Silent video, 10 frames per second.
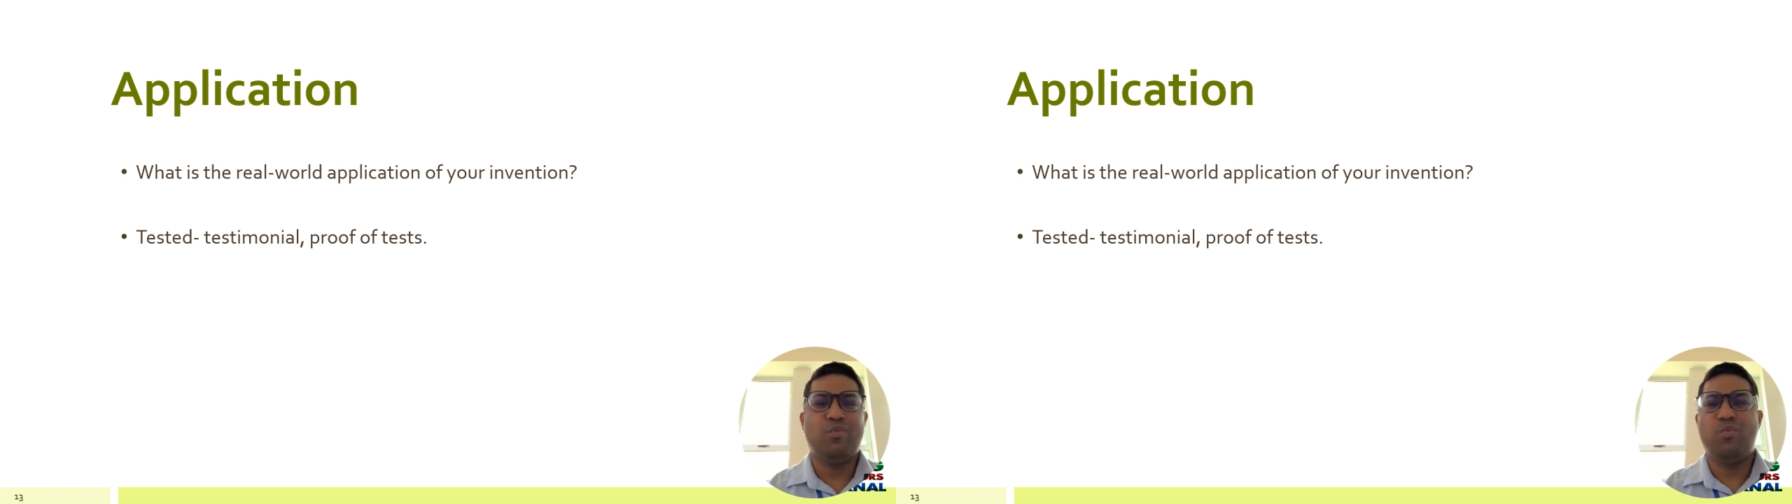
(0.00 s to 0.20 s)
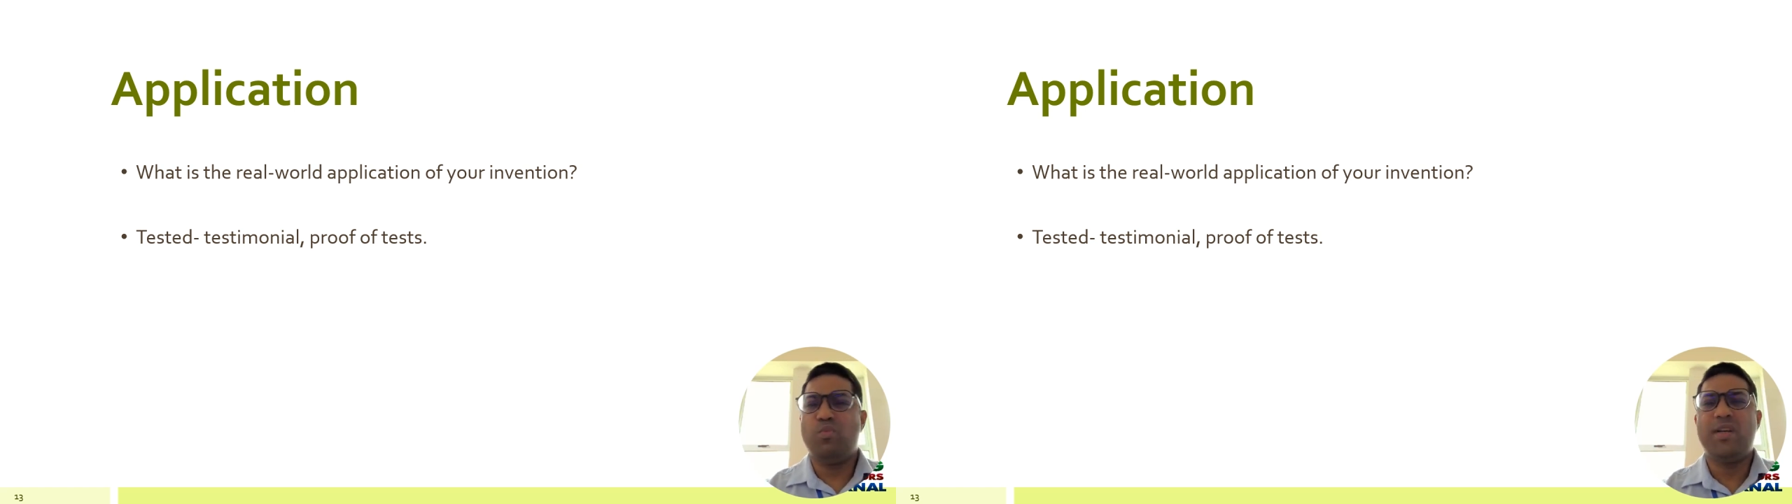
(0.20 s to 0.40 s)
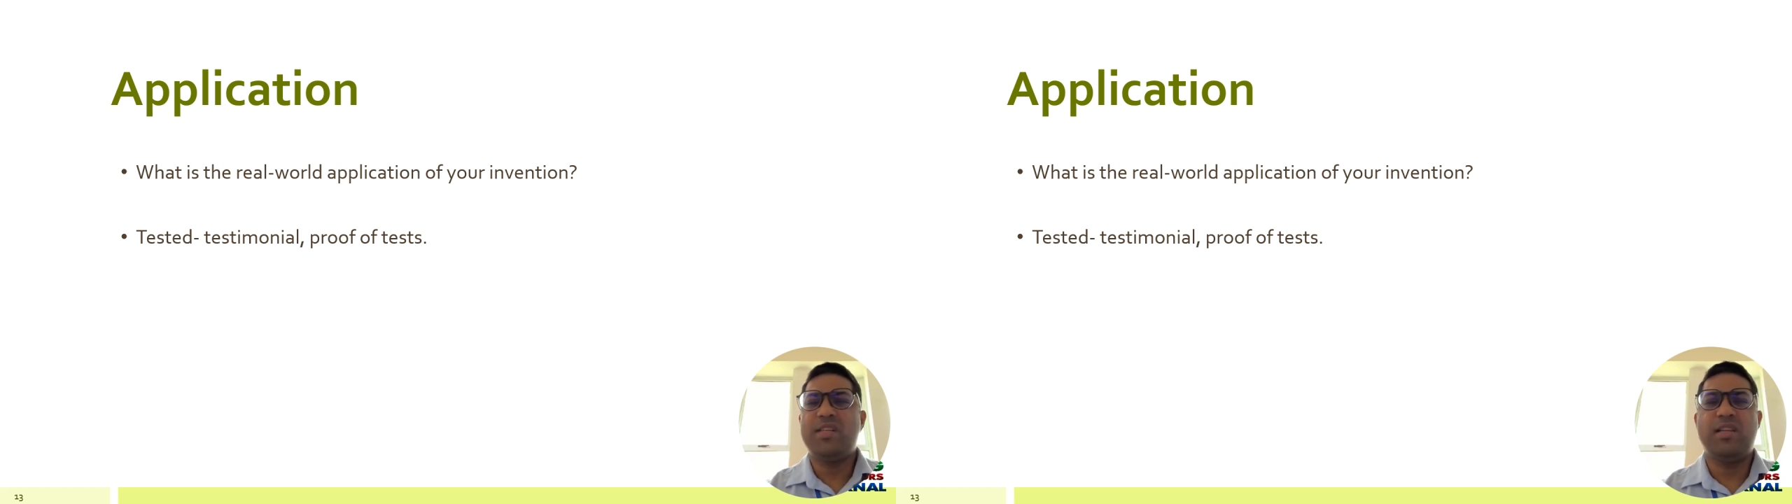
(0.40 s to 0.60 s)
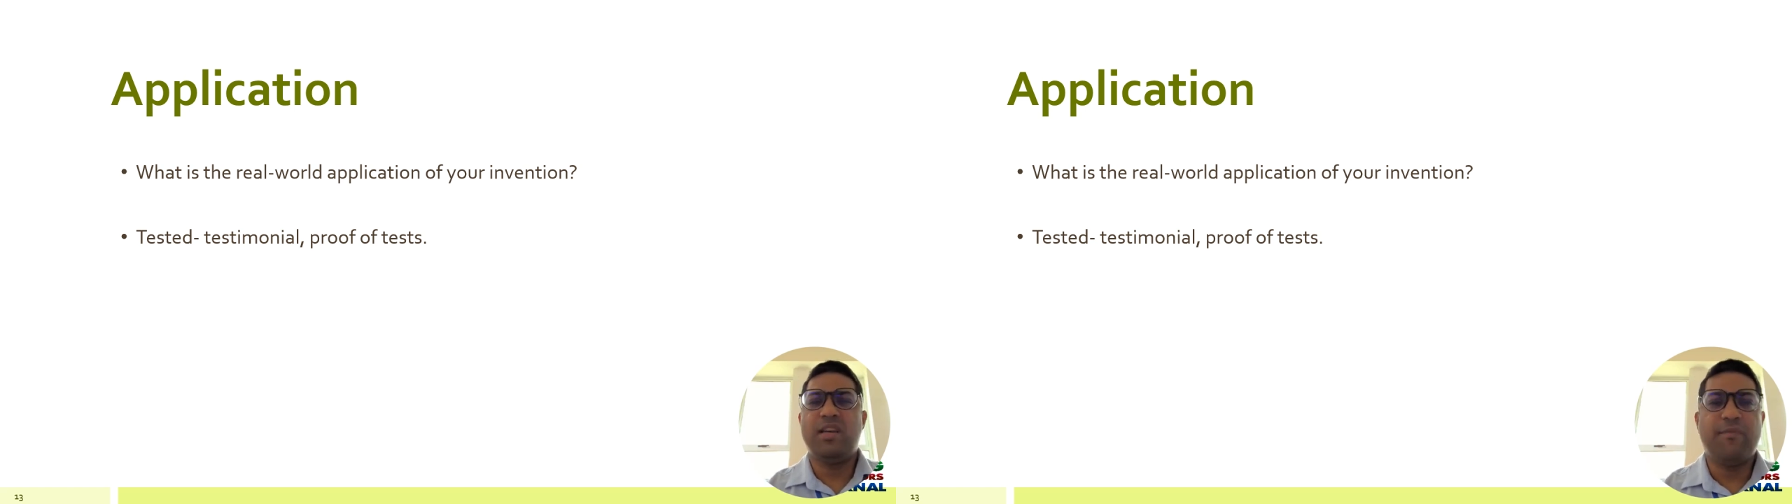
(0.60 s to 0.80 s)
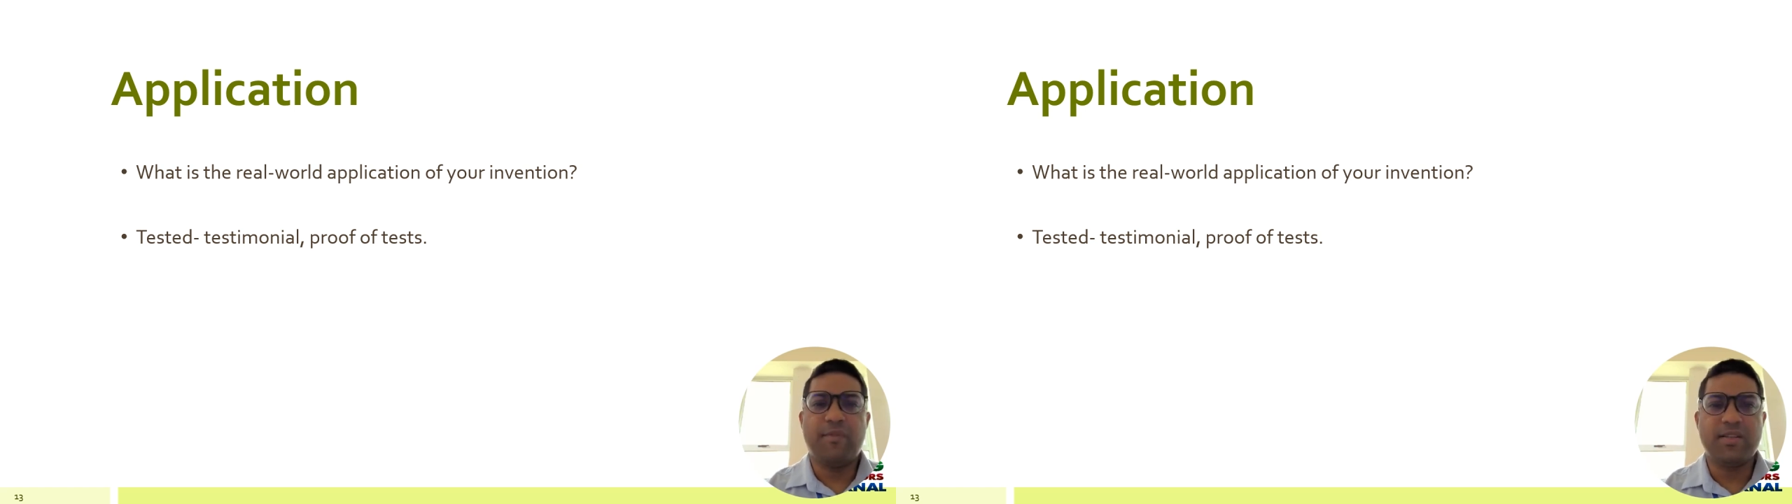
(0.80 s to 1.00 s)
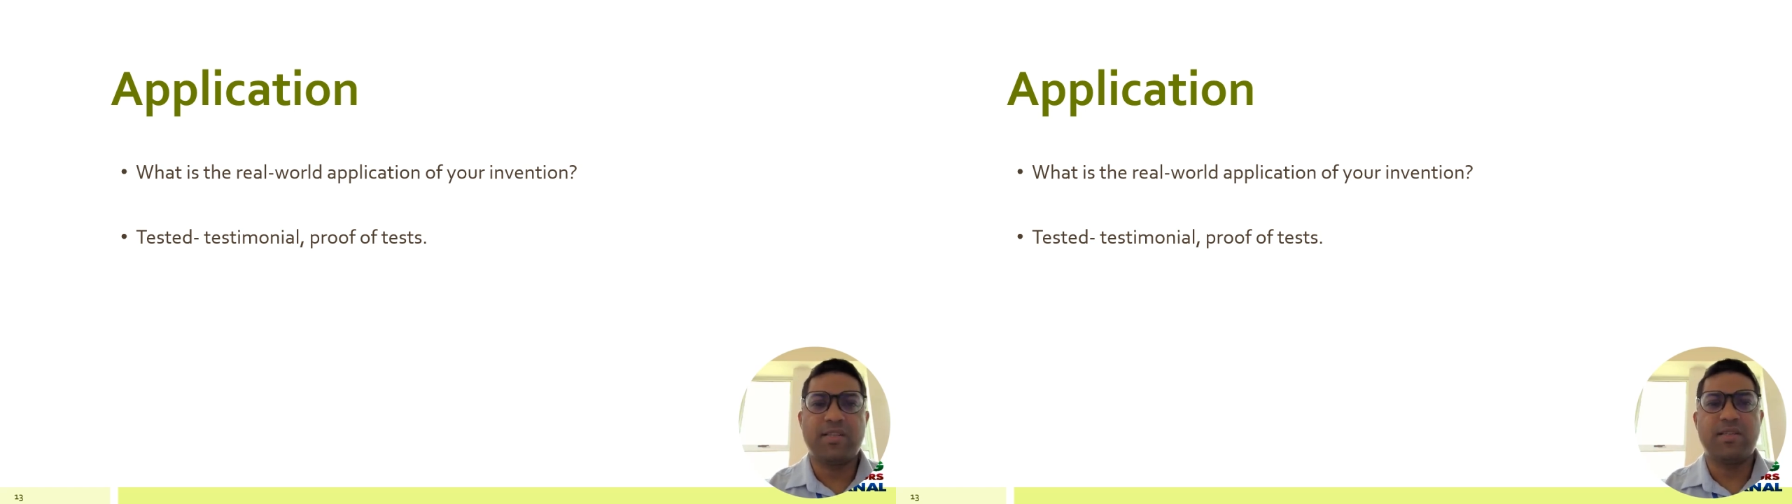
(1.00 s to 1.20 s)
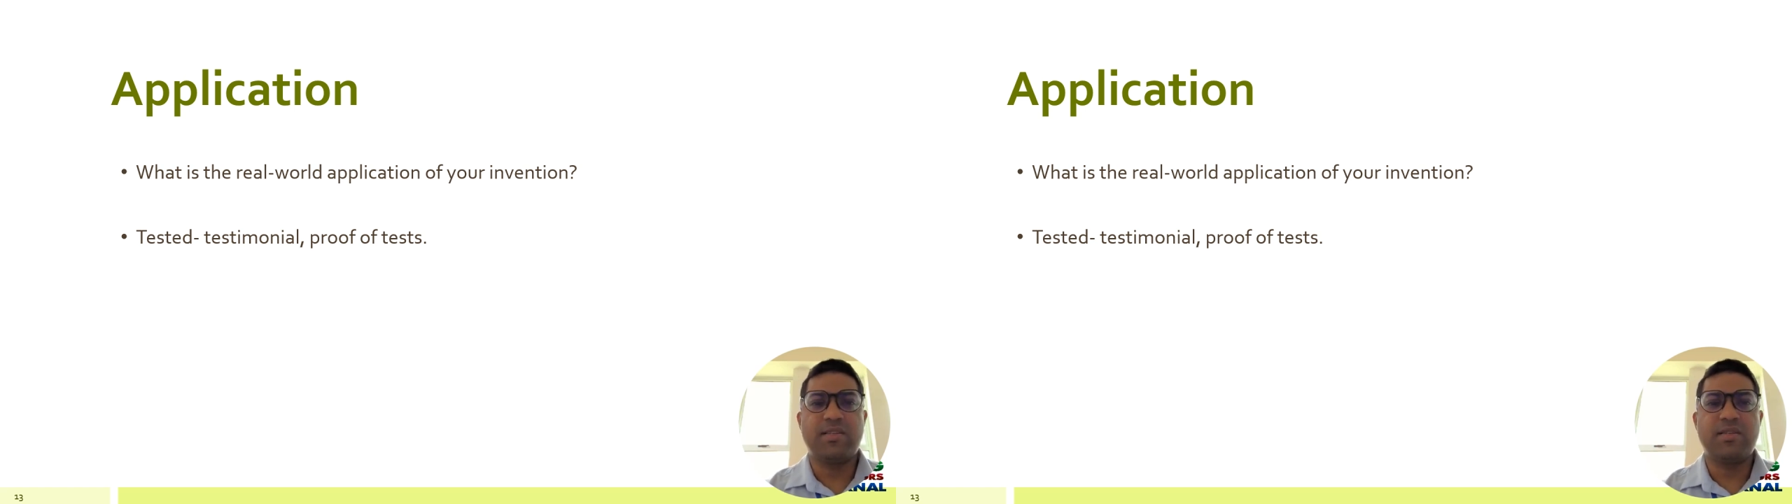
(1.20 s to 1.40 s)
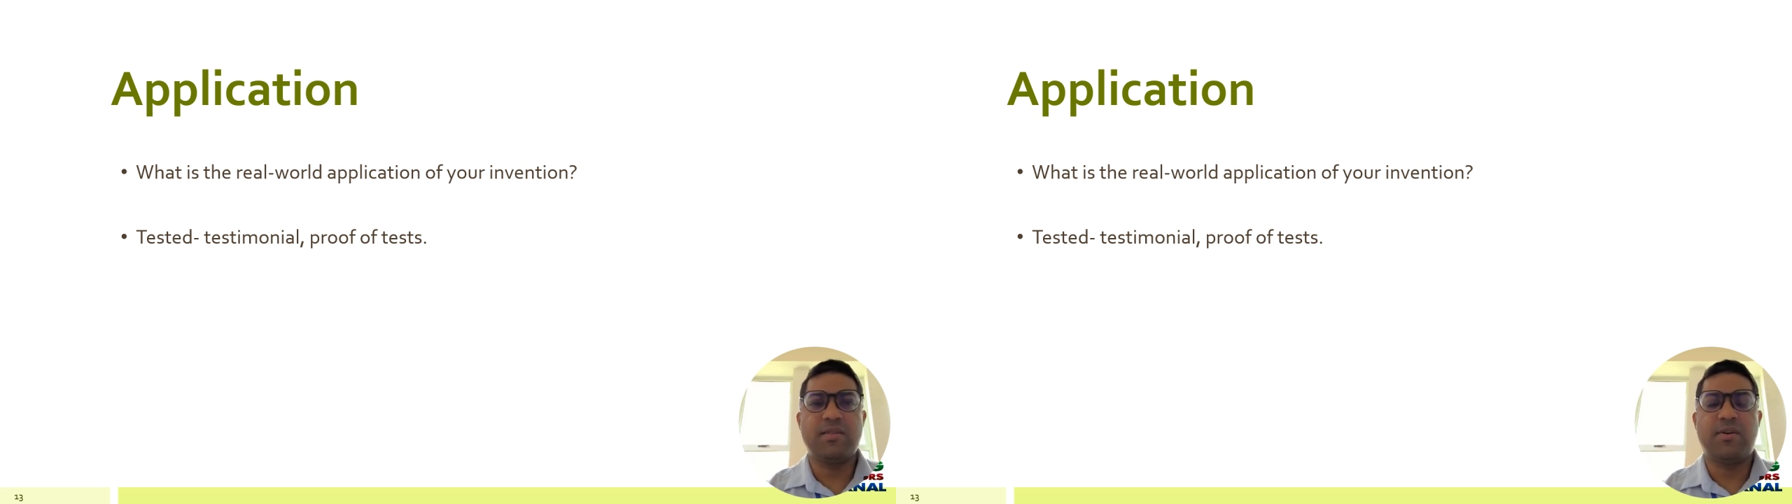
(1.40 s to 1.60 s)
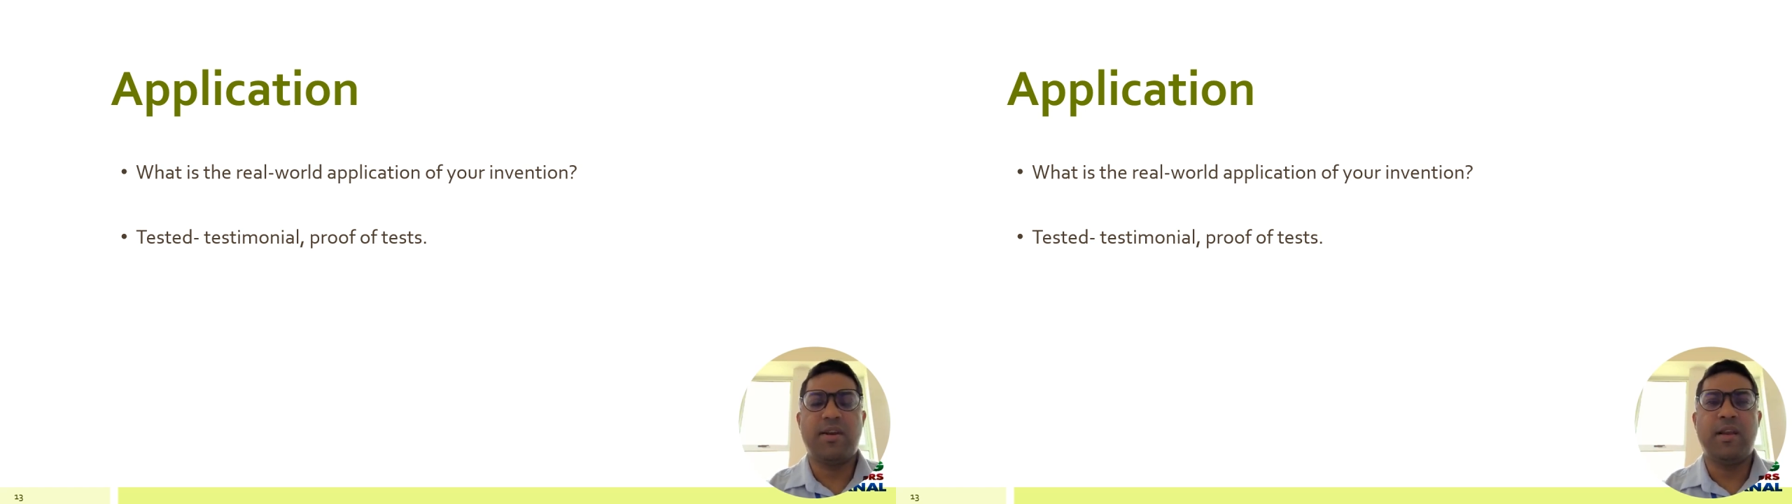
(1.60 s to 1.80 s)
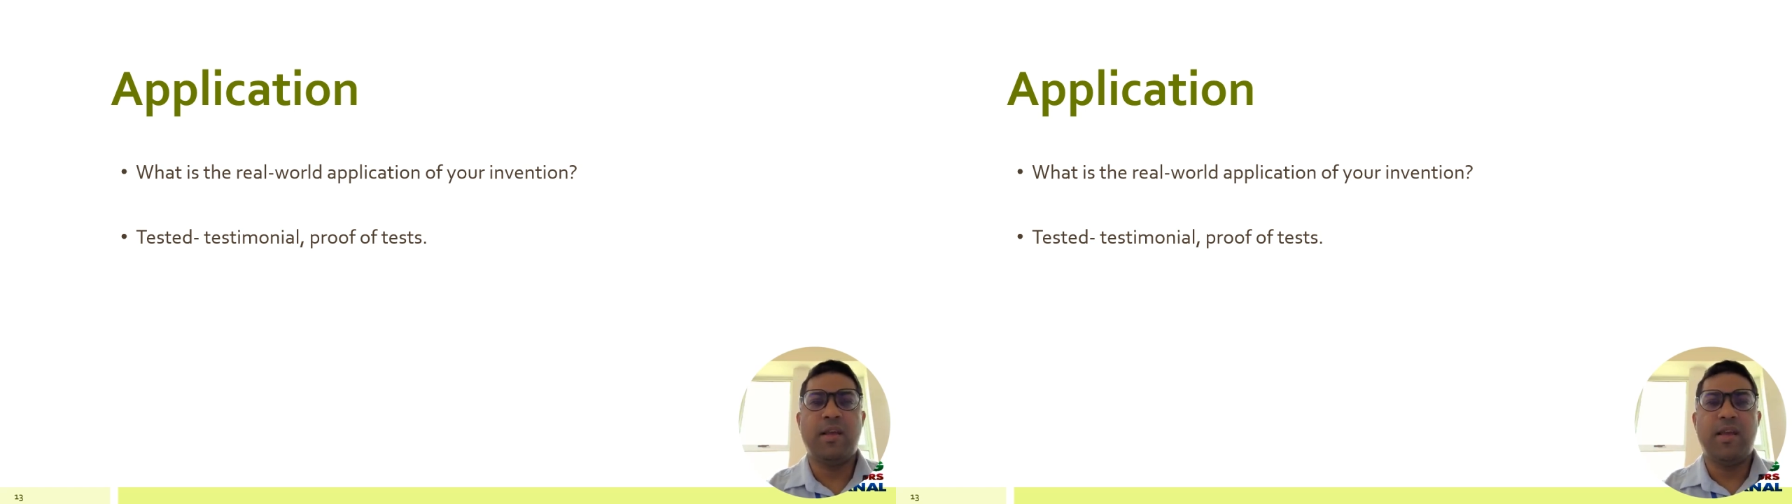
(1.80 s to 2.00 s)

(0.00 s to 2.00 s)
What is the differences, right?